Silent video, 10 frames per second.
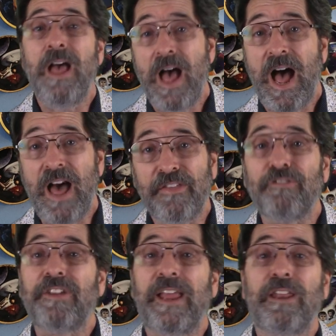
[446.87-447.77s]

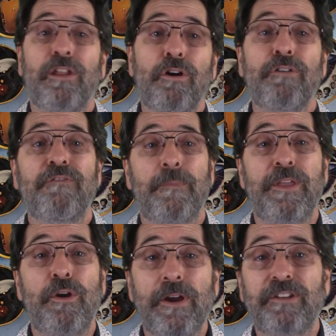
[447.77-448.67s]
others can learn from
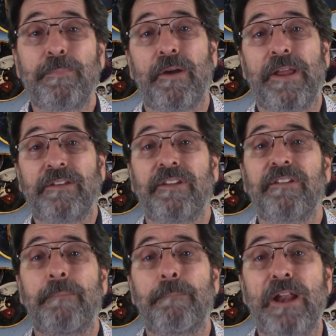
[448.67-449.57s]
your experiences
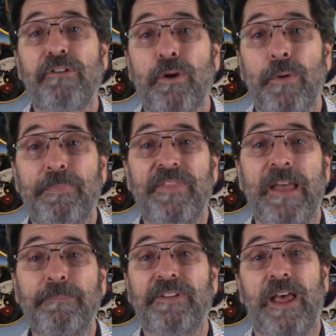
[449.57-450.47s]
and better equip
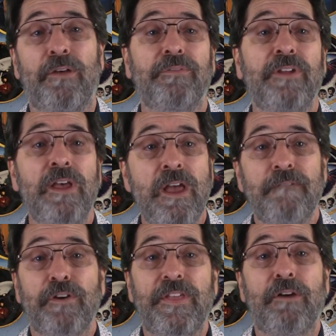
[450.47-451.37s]
themselves
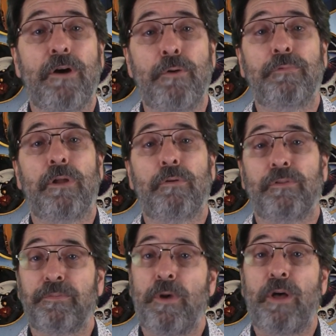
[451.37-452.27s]
for their own local
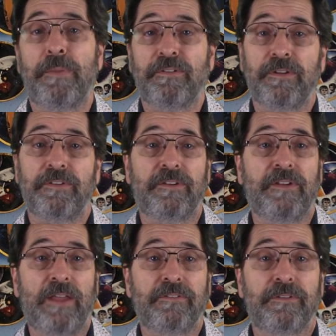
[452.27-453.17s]
small business
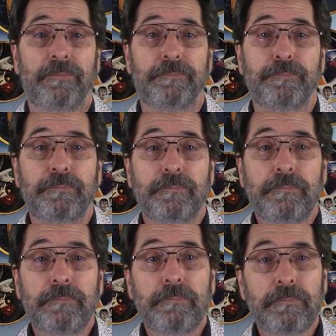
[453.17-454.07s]
success.
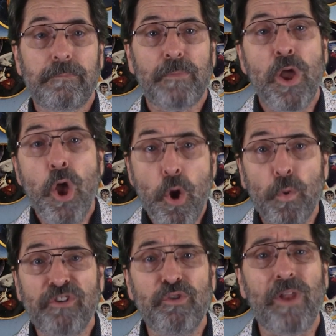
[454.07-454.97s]

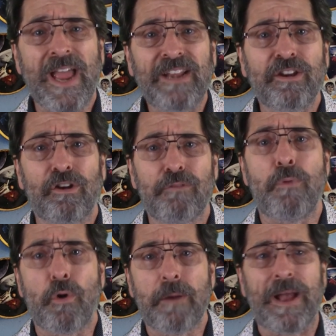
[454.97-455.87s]
Would you like to learn
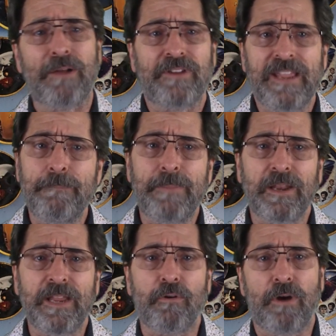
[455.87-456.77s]
more about team
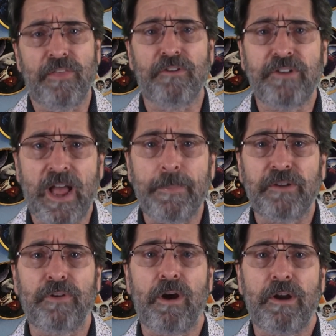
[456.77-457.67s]
building or other
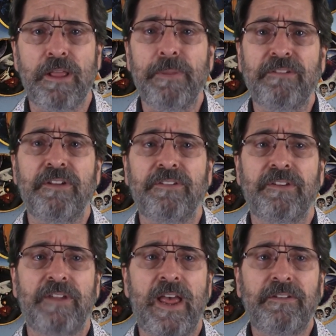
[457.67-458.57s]
topics regarding business
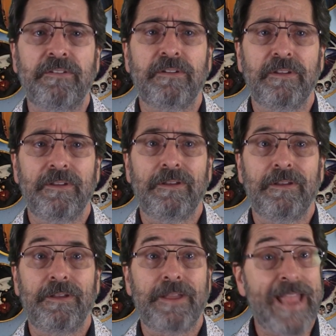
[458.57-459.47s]
success?
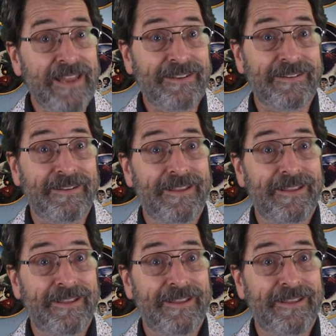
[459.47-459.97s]
Yes?